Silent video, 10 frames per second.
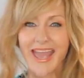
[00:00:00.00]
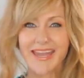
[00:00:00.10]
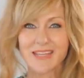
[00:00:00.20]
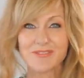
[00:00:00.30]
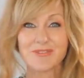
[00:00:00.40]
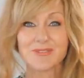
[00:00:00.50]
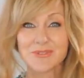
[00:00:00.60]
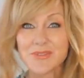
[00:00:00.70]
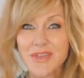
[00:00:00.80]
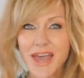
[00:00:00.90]
And if you
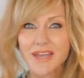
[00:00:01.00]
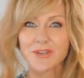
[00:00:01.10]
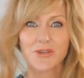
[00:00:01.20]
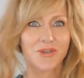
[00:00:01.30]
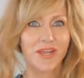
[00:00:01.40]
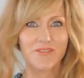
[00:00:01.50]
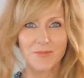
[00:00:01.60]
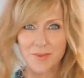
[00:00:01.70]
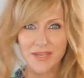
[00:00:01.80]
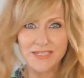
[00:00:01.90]
do that, you're going to have
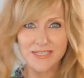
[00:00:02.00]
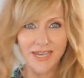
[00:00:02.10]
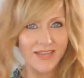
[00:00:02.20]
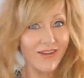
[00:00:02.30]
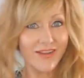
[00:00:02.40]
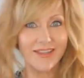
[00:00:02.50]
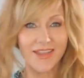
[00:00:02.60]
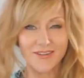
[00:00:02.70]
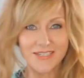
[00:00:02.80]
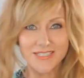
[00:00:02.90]
a better day, I
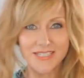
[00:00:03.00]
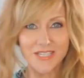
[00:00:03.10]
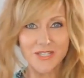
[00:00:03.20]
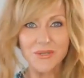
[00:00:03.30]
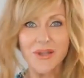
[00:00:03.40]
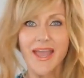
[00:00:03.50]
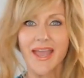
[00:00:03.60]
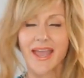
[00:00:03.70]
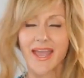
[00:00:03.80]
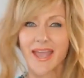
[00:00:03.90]
guarantee you.
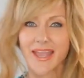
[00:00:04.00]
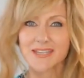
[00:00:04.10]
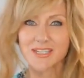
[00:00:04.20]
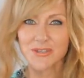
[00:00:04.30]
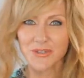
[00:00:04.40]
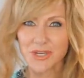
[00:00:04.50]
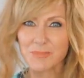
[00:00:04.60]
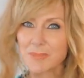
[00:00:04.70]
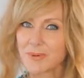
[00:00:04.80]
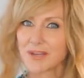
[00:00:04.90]
And you're going
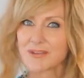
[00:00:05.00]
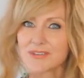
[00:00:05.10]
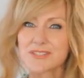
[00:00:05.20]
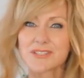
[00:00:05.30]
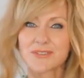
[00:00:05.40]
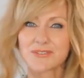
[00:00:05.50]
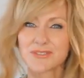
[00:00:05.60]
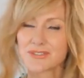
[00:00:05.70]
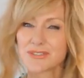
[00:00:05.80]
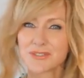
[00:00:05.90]
to be proud of yourself
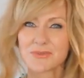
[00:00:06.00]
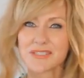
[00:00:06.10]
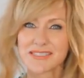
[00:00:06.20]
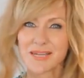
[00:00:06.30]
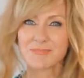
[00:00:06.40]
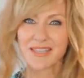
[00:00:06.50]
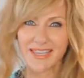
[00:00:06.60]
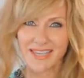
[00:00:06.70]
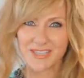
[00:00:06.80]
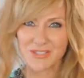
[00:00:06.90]
because you're doing
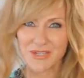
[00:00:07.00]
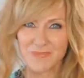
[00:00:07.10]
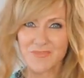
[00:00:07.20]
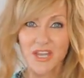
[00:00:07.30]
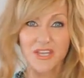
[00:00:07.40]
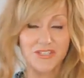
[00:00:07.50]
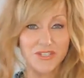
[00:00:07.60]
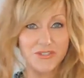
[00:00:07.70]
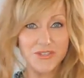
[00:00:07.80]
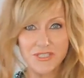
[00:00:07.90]
something extra.
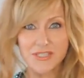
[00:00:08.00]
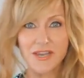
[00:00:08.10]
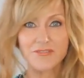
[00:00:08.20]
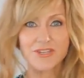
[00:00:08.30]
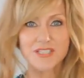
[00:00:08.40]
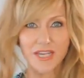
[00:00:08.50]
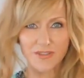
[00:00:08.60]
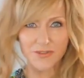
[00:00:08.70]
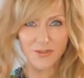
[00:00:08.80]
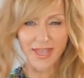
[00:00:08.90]
So do this every day if you